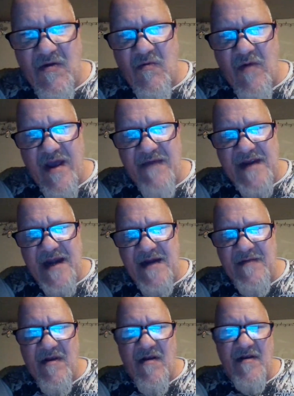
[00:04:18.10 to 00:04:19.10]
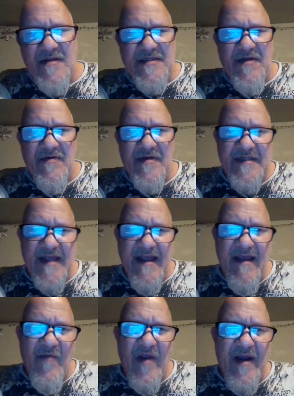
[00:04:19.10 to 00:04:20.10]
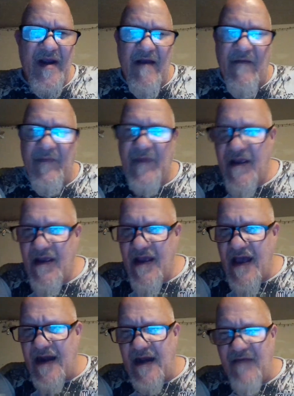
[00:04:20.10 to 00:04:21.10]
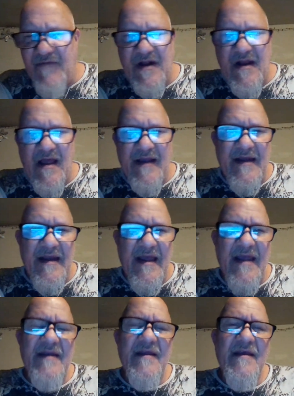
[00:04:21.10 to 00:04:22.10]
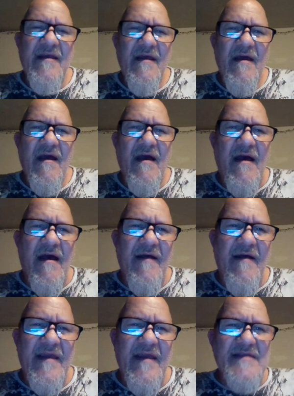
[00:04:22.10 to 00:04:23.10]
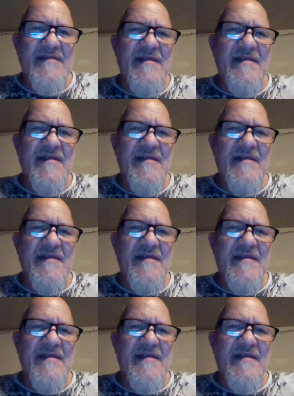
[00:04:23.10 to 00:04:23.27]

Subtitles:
way of getting there, as stoned as I am right now at 11 o'clock at night, is